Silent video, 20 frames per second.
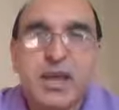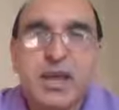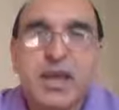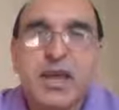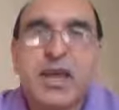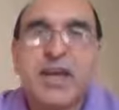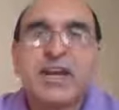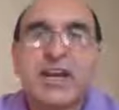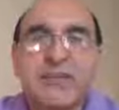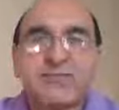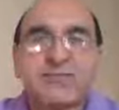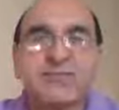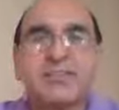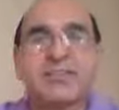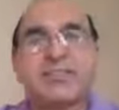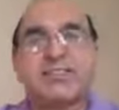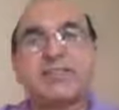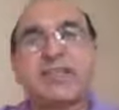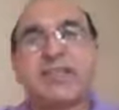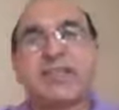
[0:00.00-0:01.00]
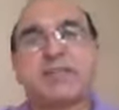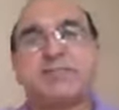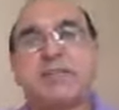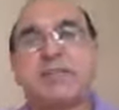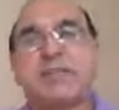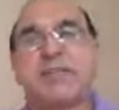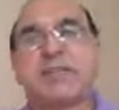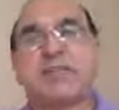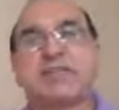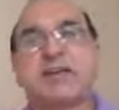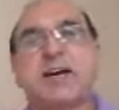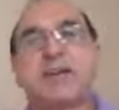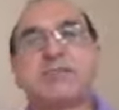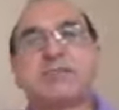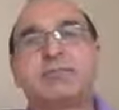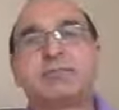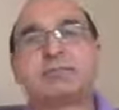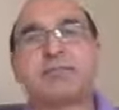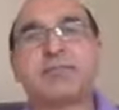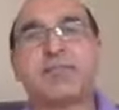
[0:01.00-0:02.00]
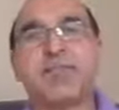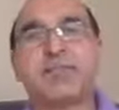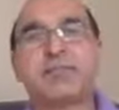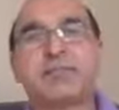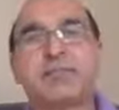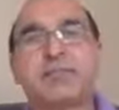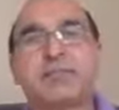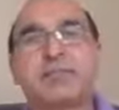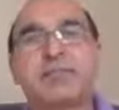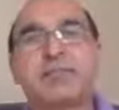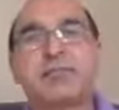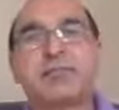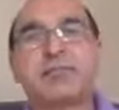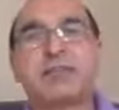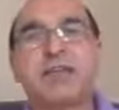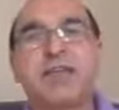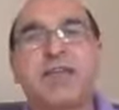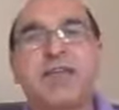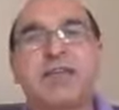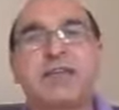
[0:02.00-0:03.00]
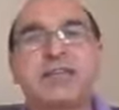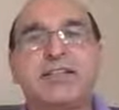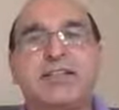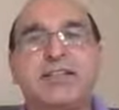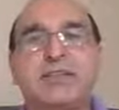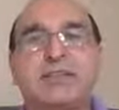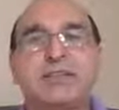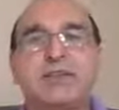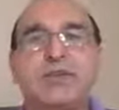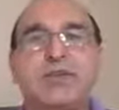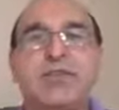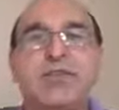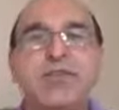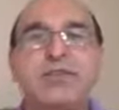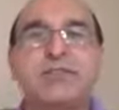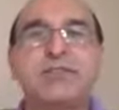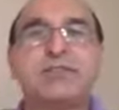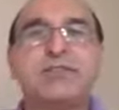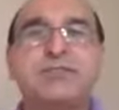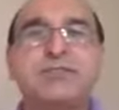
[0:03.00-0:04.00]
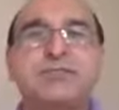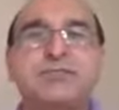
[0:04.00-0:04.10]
And after this stage, please come the next one. And the next one is